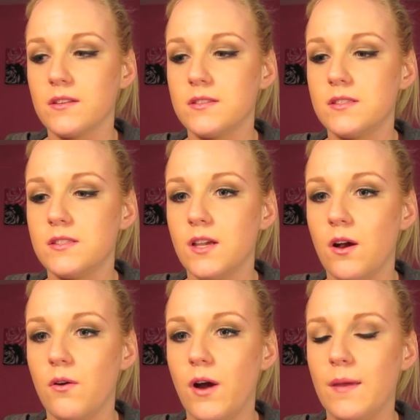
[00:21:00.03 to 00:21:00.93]

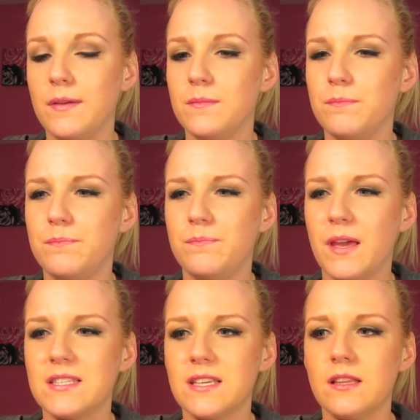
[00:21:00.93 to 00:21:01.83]
So, I mean,
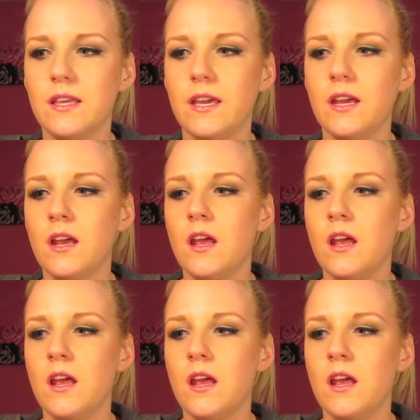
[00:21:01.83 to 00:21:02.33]
basically,